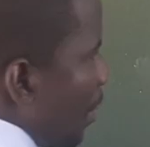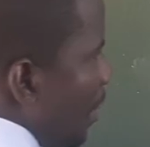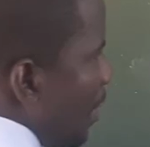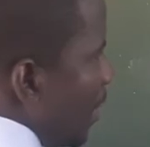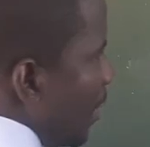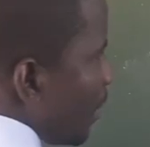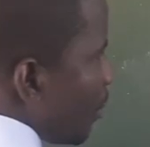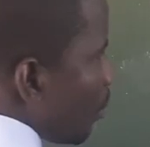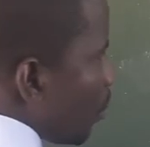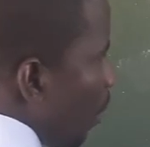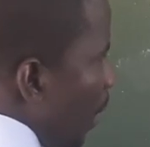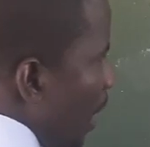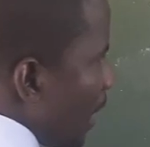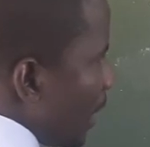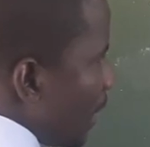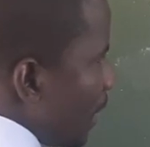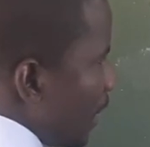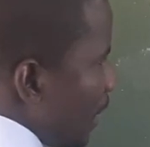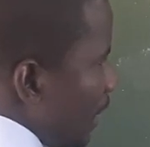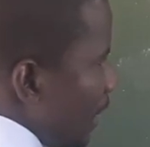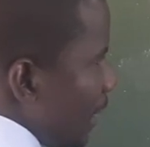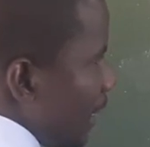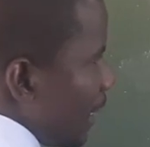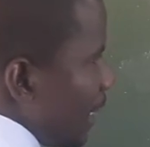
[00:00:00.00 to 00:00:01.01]
this
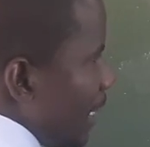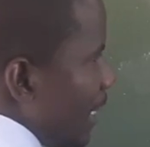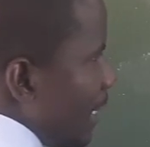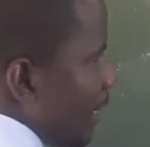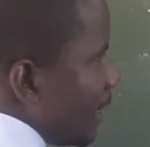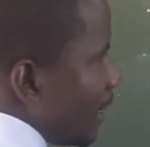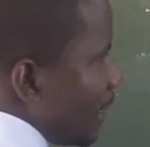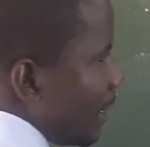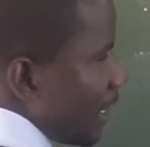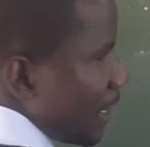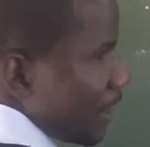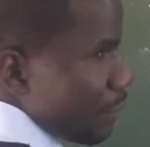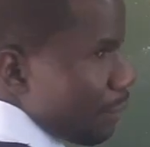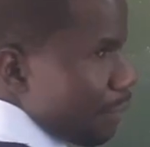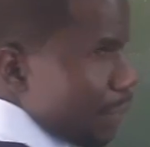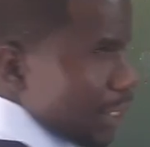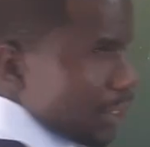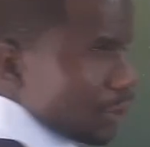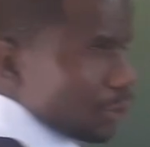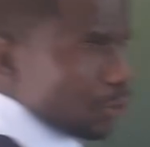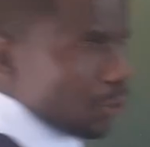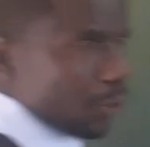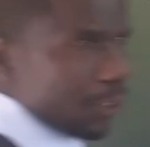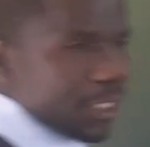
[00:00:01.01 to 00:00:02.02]
one, it is a
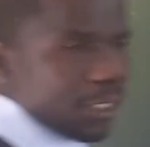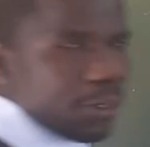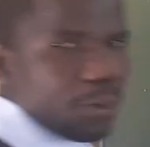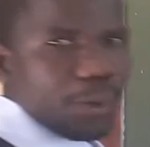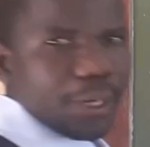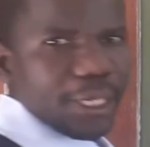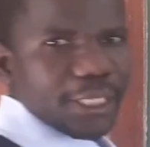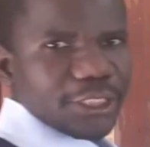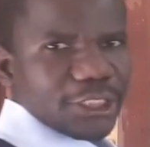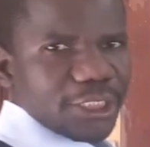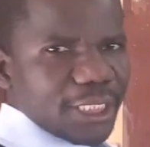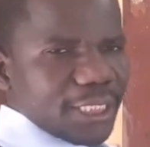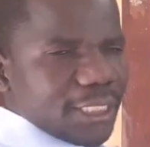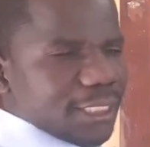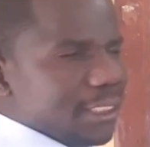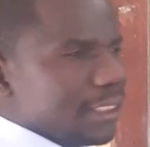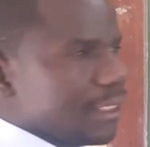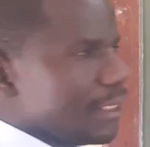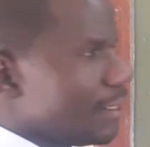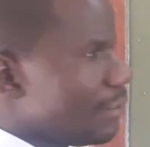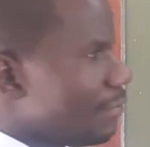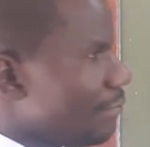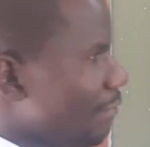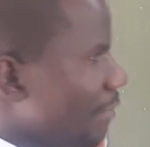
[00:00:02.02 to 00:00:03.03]
special
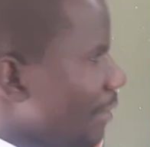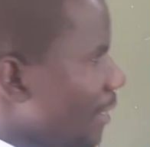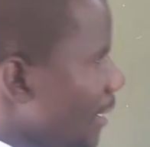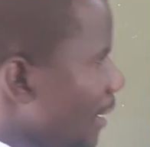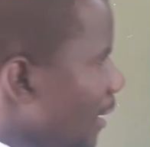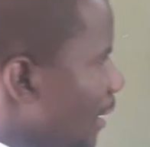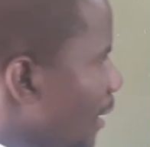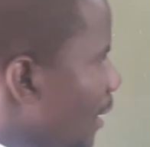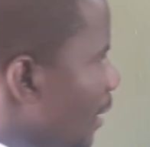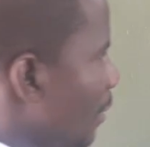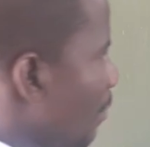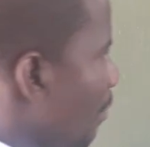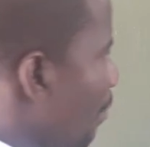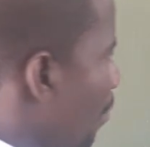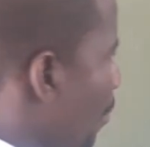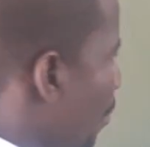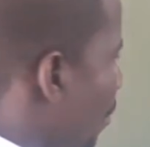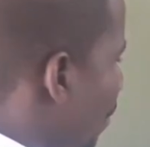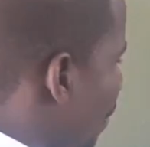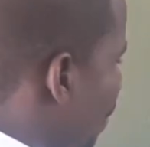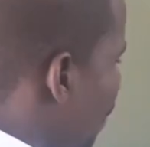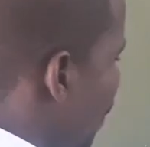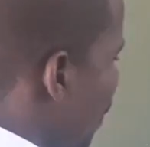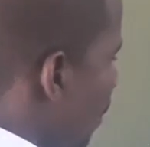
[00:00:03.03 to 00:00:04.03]
equation. It's very
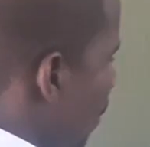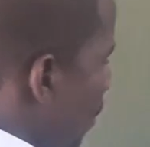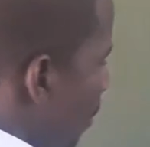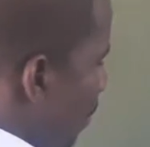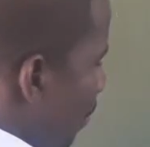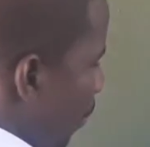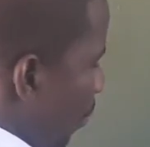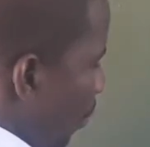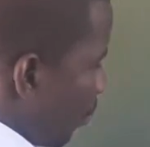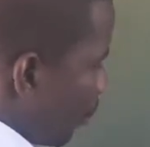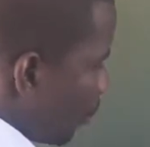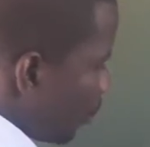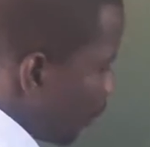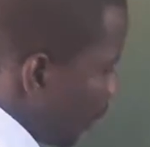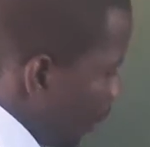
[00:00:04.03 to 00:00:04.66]
simple because